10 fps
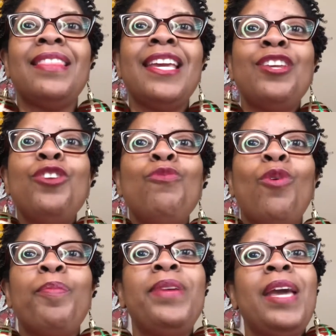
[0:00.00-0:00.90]
then you
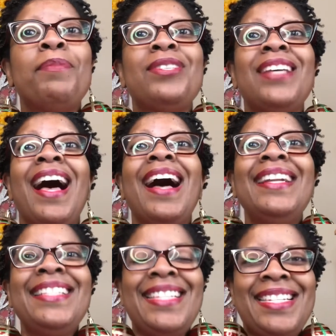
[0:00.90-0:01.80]
won't be able to
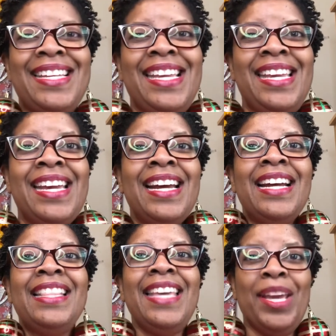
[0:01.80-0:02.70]
unsee
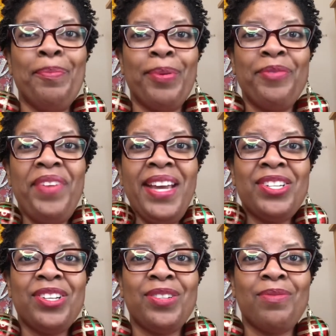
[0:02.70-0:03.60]
the
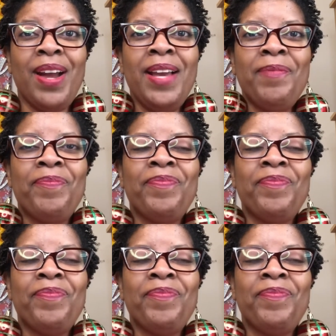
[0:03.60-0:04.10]
imperfections, right?